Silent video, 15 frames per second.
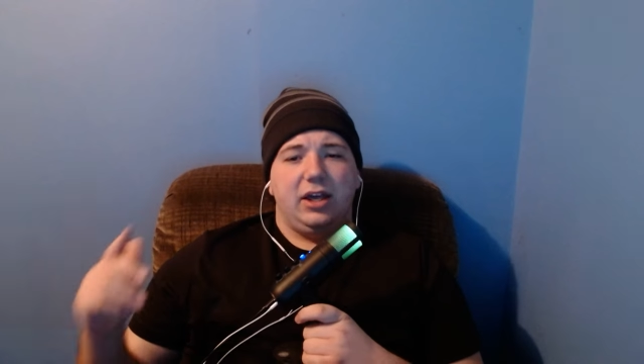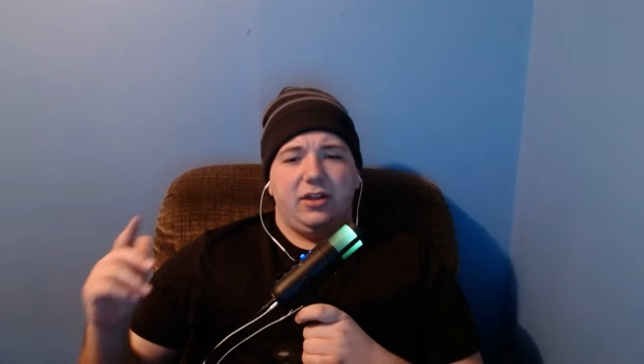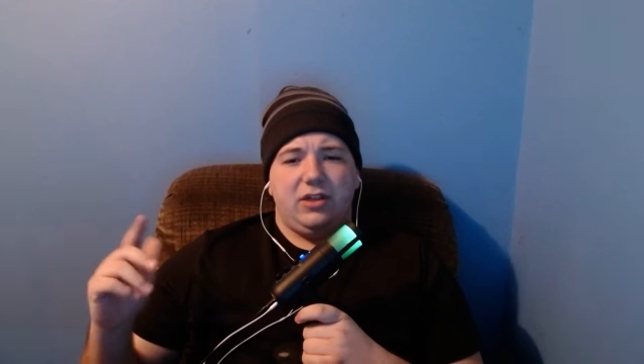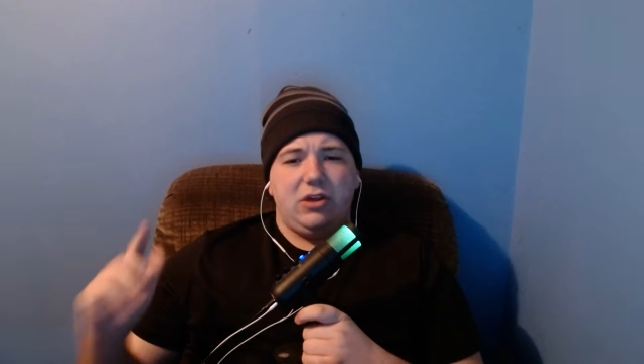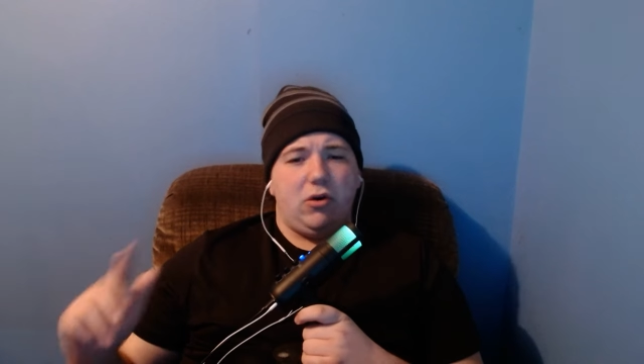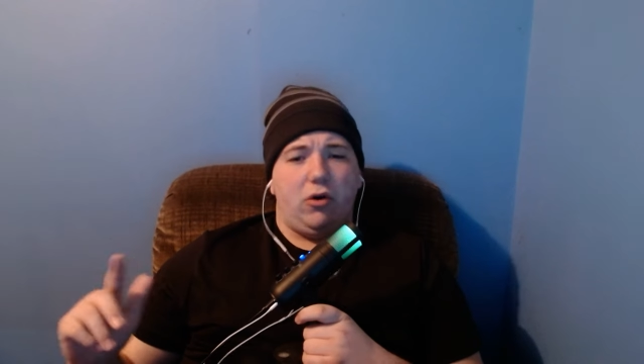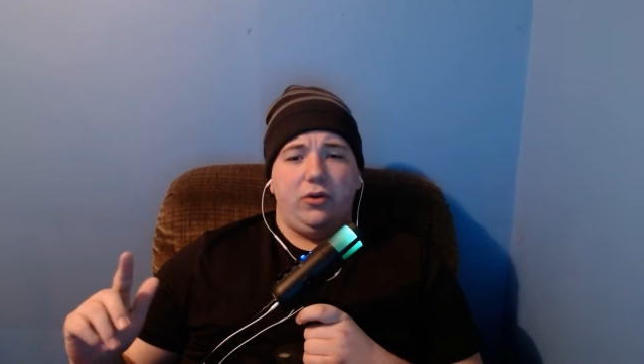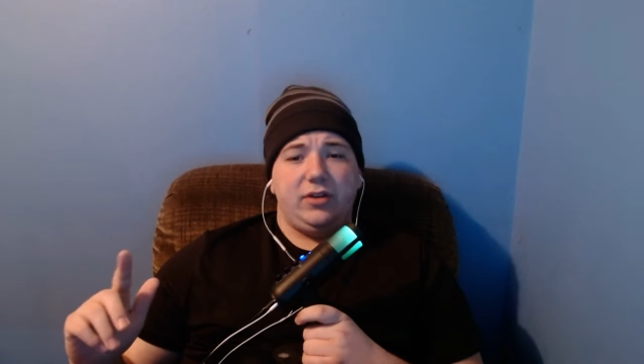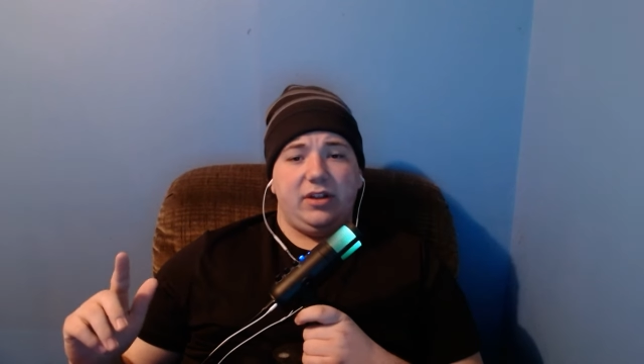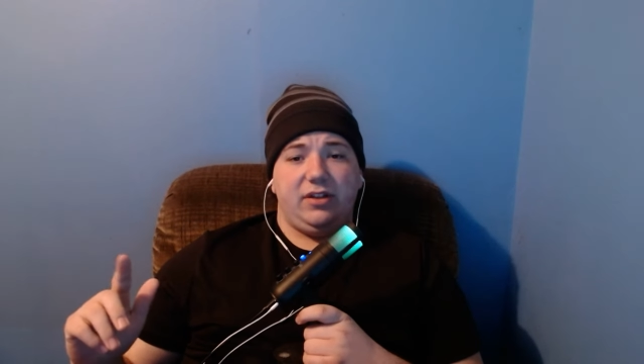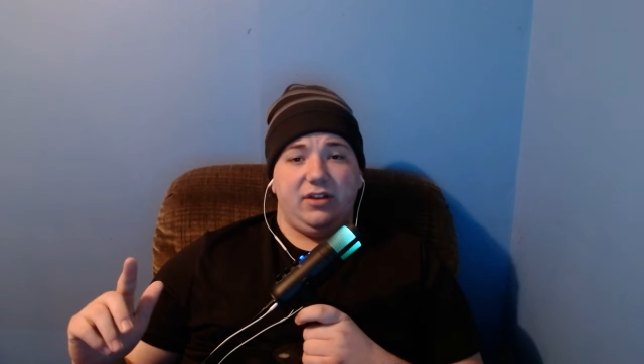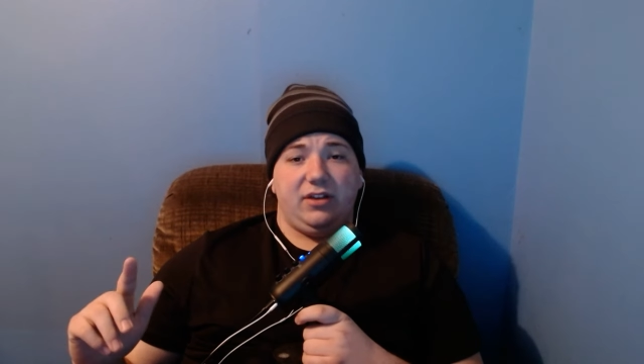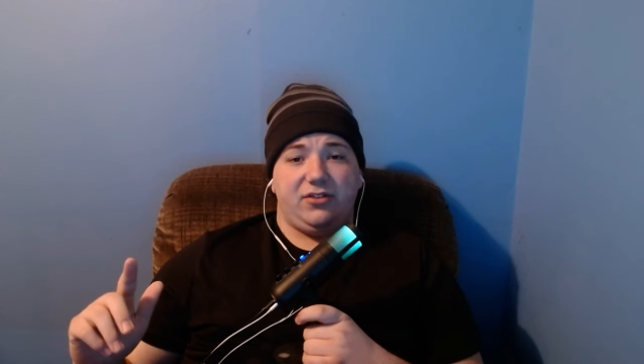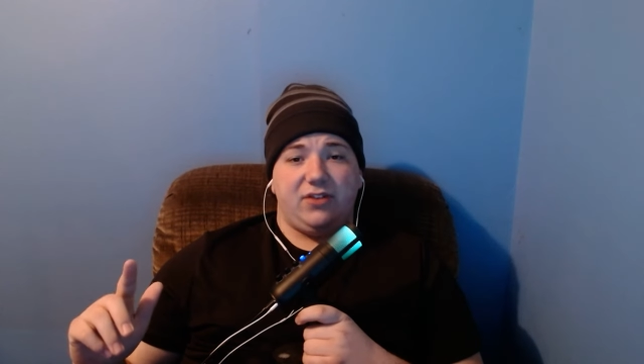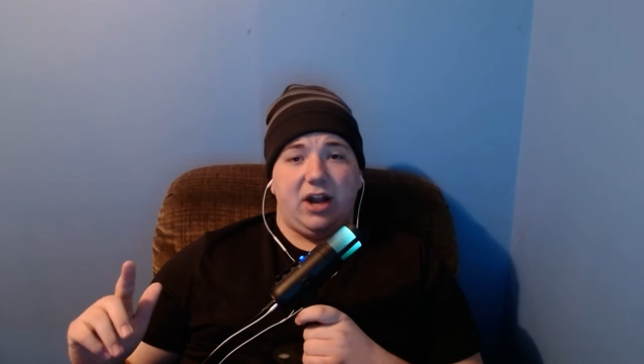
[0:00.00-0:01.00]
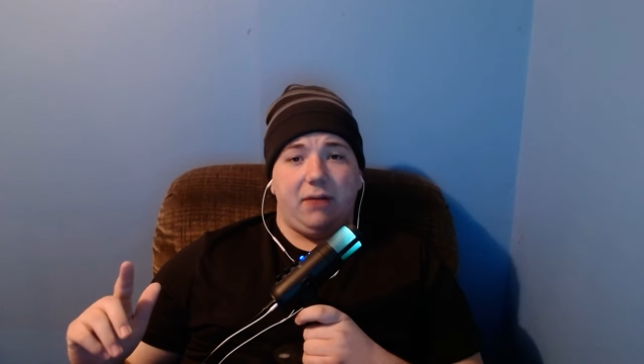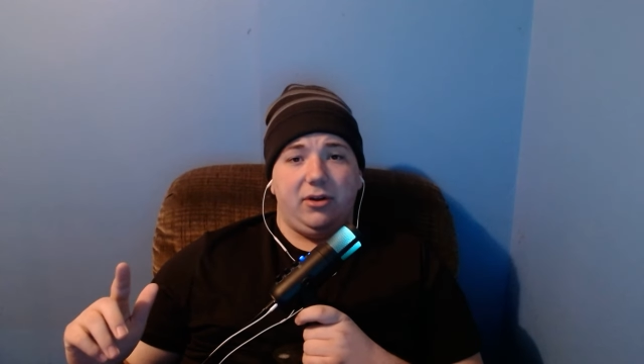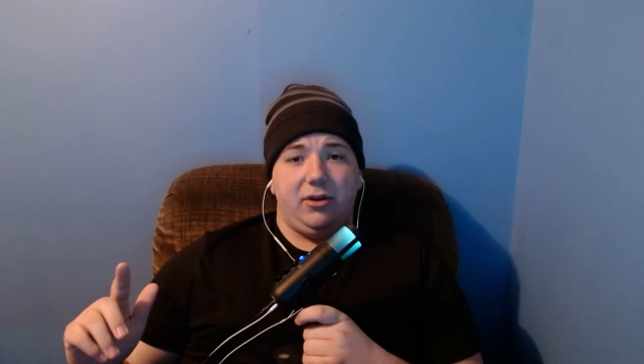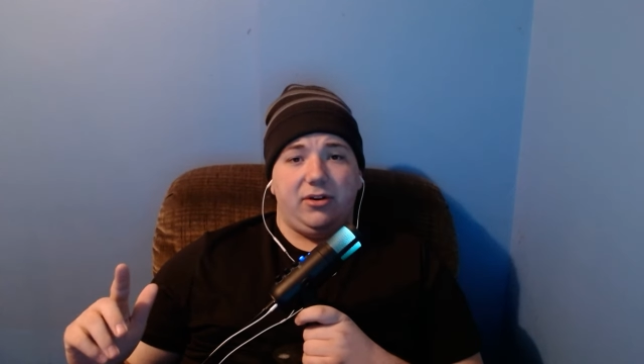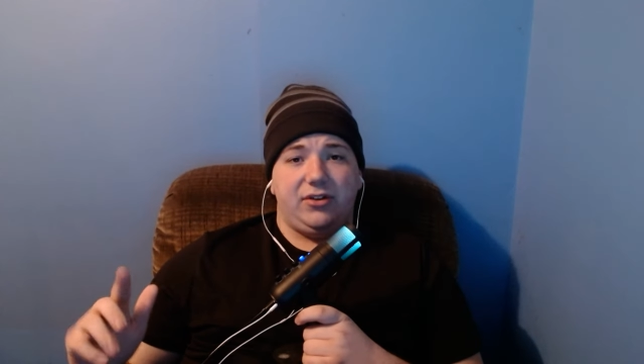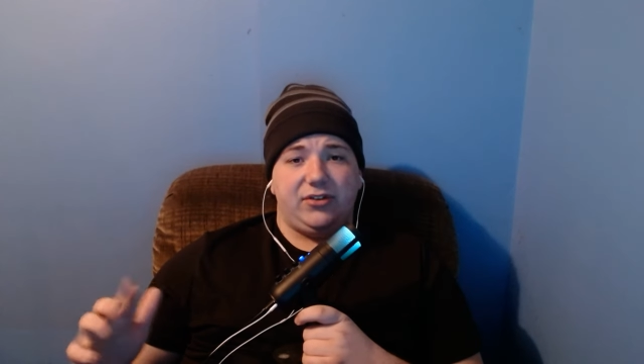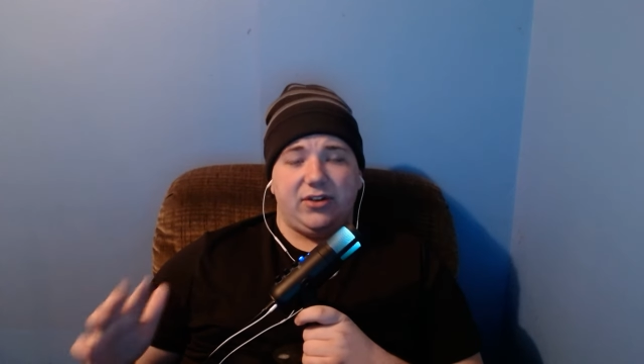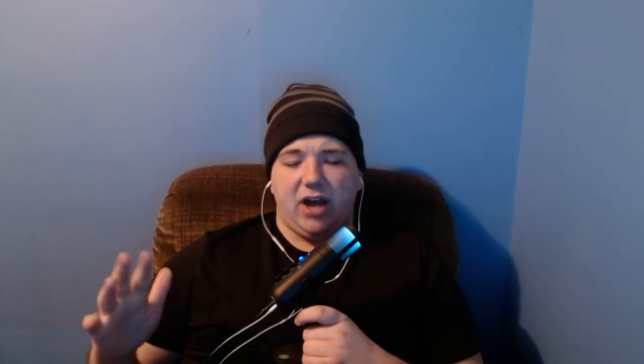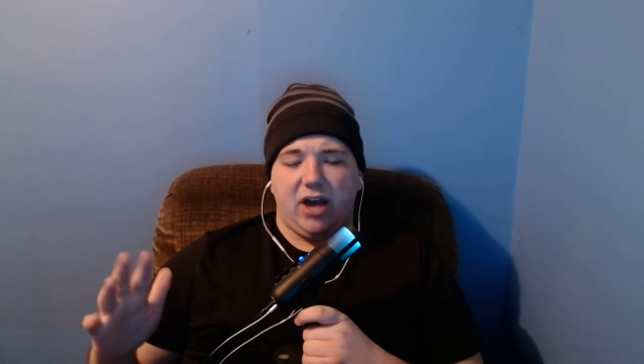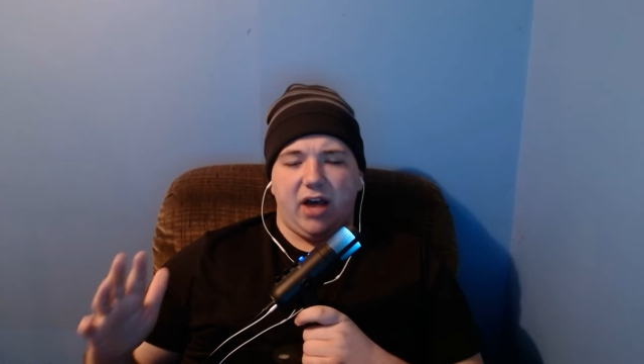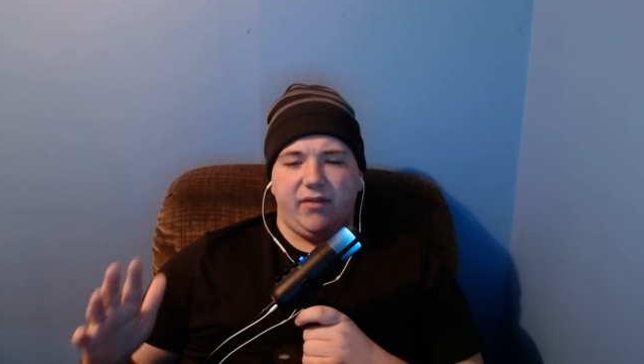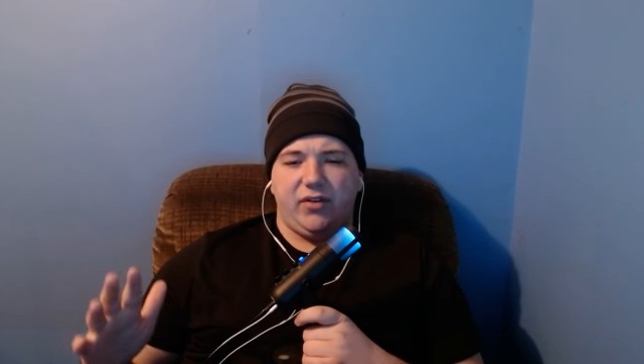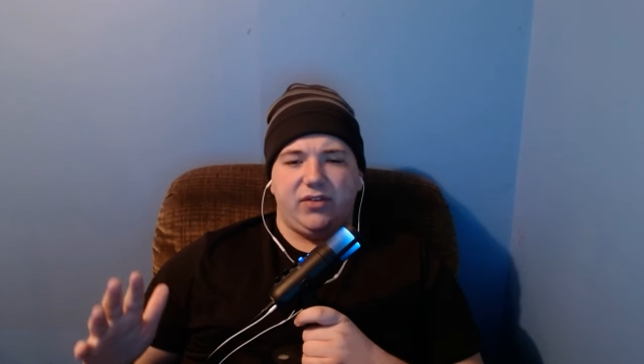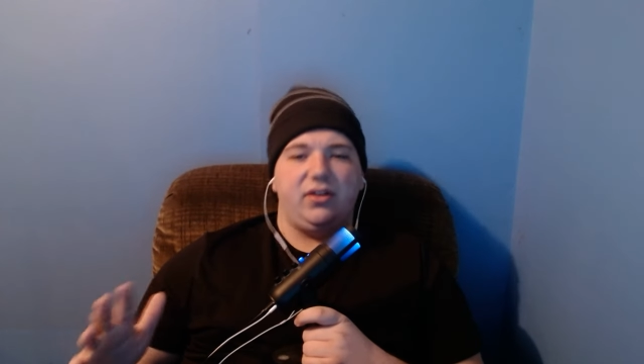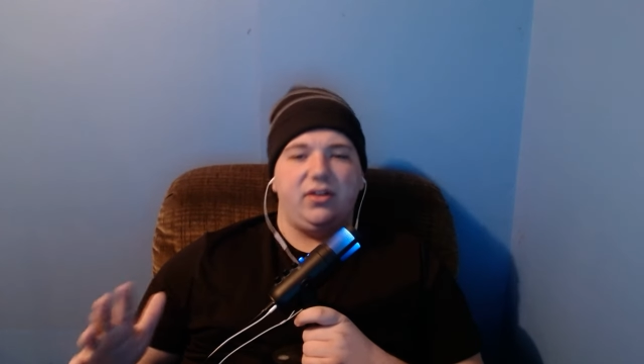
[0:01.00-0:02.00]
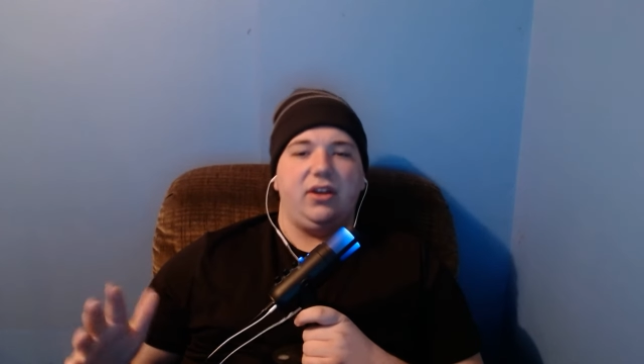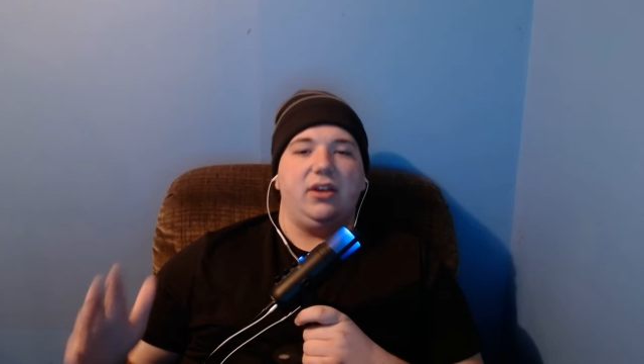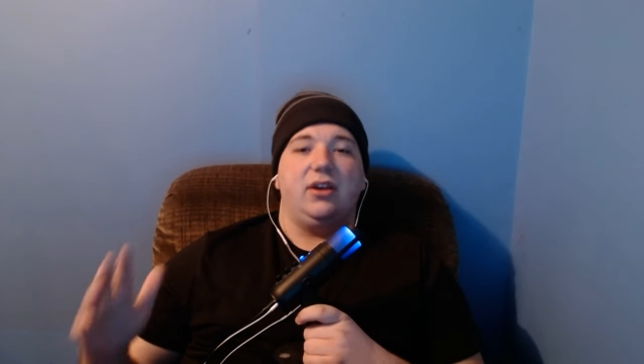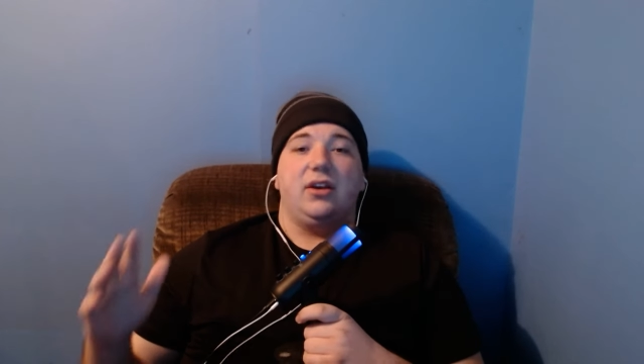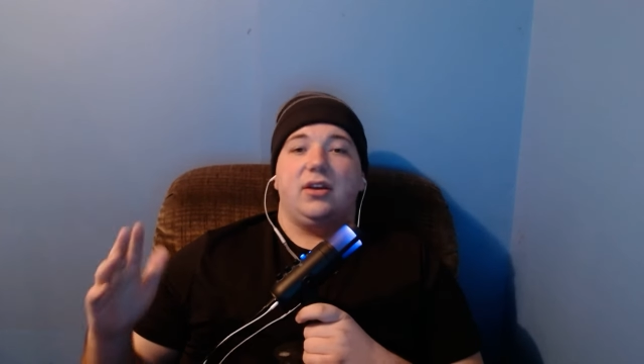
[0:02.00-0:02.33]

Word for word: The only thing that's not realistic, obviously,